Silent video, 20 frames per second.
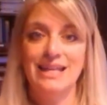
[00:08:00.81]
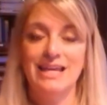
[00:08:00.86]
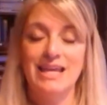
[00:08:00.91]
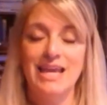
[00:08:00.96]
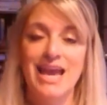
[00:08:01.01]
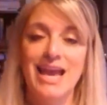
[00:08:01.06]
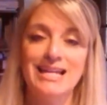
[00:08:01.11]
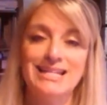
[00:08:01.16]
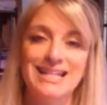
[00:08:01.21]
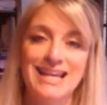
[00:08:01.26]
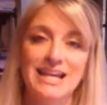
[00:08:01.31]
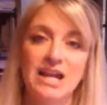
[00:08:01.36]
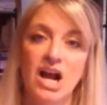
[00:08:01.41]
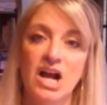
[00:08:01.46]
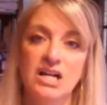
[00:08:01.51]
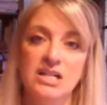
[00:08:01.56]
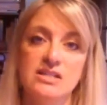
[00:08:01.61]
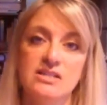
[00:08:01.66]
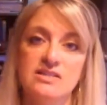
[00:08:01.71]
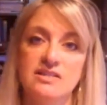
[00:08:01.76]
They can't get
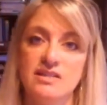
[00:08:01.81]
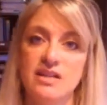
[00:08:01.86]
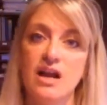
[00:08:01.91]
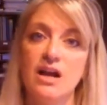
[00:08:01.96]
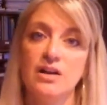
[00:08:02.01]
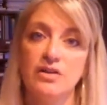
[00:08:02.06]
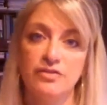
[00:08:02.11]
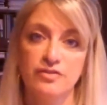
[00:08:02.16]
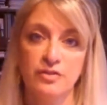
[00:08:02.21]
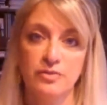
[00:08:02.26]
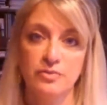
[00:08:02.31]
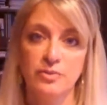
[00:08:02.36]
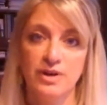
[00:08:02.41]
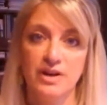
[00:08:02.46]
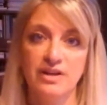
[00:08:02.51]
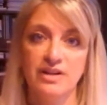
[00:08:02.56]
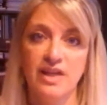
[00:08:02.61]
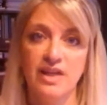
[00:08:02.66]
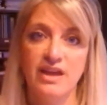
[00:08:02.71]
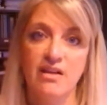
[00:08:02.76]
unstuck from
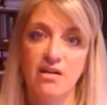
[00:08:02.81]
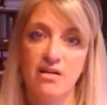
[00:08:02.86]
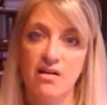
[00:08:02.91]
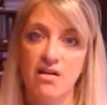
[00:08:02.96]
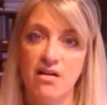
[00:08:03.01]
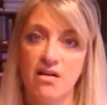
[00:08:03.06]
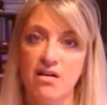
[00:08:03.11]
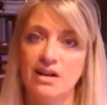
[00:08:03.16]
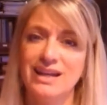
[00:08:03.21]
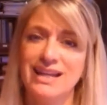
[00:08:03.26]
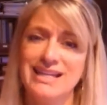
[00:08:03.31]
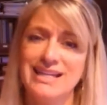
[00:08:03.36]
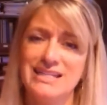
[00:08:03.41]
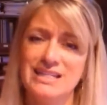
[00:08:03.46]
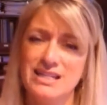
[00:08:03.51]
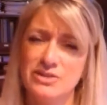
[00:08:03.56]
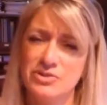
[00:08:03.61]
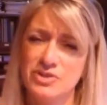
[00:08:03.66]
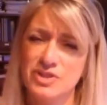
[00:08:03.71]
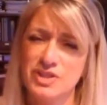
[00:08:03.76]
where they are unless
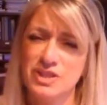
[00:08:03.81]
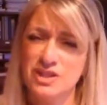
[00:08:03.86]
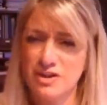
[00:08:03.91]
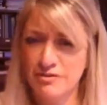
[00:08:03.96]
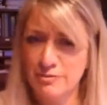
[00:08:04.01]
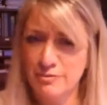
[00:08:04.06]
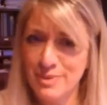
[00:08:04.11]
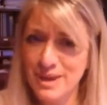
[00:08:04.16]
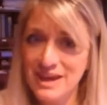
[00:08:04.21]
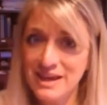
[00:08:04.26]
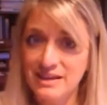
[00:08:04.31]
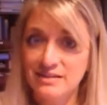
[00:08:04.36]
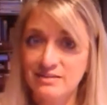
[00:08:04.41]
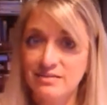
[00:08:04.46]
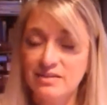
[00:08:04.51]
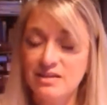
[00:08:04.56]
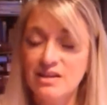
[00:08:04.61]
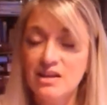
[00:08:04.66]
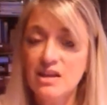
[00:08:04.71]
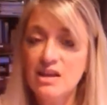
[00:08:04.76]
there's enough pain.
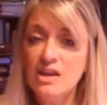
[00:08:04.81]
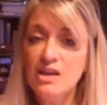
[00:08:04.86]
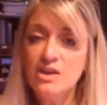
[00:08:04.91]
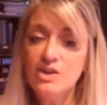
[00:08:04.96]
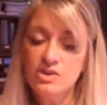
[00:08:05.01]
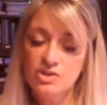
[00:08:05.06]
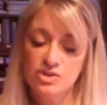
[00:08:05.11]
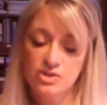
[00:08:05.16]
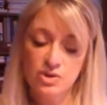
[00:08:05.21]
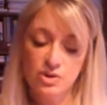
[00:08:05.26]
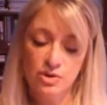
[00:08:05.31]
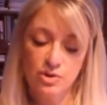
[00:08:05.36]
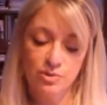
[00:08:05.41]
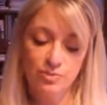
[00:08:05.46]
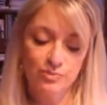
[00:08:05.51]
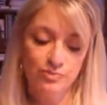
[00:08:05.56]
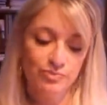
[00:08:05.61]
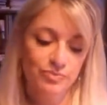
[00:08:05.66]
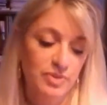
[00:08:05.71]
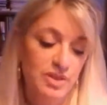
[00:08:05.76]
So,
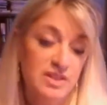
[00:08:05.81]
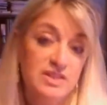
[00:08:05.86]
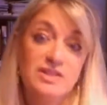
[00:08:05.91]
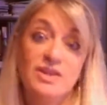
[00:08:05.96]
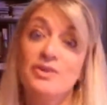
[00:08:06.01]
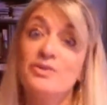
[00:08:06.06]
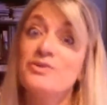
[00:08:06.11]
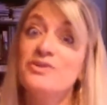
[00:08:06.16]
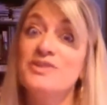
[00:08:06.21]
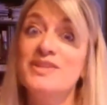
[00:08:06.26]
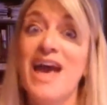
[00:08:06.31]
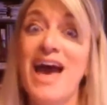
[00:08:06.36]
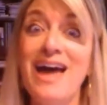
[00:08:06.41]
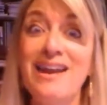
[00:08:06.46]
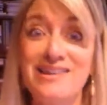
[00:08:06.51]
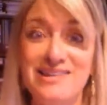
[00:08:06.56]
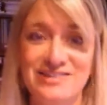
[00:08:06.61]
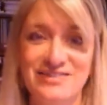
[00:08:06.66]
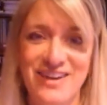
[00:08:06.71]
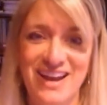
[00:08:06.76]
because they're
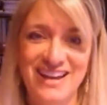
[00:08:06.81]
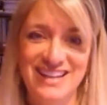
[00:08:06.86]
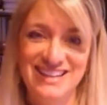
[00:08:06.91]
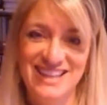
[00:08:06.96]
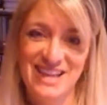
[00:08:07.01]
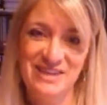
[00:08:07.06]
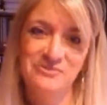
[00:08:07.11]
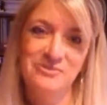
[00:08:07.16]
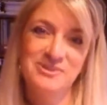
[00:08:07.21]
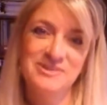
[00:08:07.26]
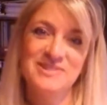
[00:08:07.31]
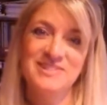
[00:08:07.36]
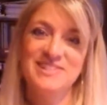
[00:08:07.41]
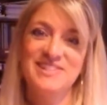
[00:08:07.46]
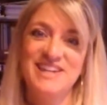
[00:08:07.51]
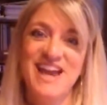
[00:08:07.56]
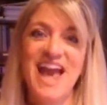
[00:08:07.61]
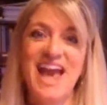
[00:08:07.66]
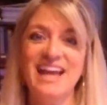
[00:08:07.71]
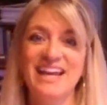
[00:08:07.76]
satisfied, they will
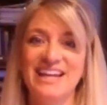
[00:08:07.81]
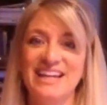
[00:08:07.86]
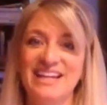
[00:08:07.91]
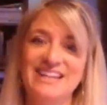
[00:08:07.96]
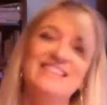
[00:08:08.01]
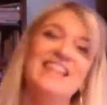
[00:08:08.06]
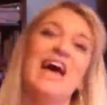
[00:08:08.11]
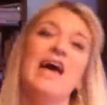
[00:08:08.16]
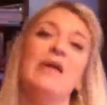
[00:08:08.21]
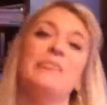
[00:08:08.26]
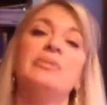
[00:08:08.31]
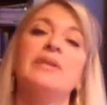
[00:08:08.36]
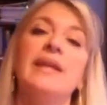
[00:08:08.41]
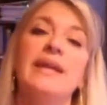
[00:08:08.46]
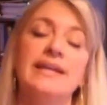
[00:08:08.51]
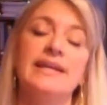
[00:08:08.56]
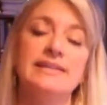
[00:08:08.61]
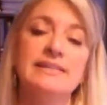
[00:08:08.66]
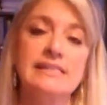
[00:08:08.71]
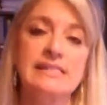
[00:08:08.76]
stay in that
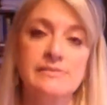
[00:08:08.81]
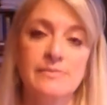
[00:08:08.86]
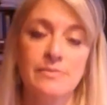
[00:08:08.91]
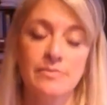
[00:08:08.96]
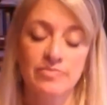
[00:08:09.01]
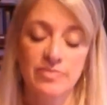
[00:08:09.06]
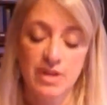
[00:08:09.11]
place.